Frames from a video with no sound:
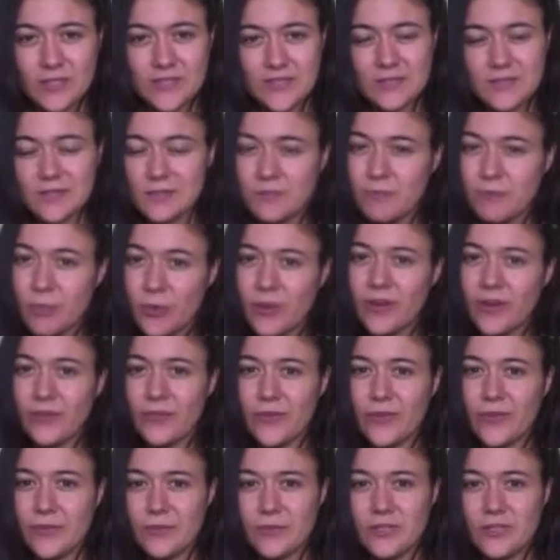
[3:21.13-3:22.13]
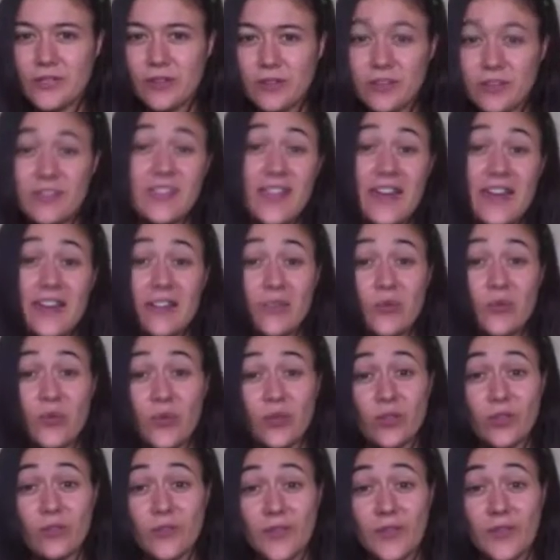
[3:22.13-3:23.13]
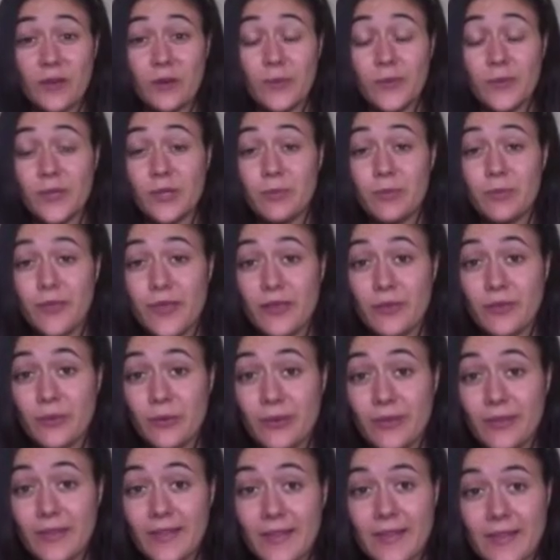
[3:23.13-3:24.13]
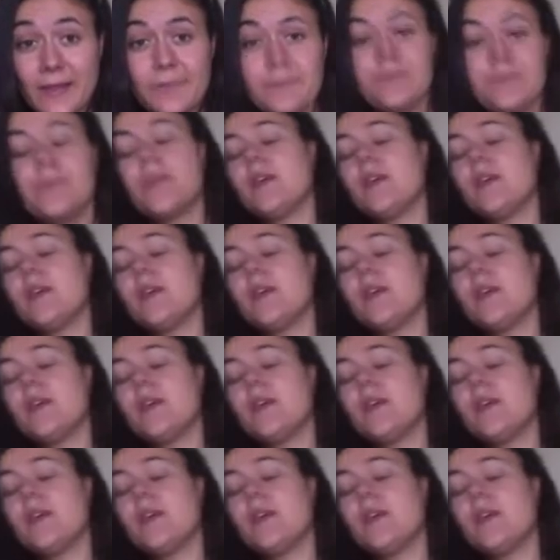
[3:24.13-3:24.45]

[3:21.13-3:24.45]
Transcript: And it's important for them to know that that is fourth finger when you play the ukulele.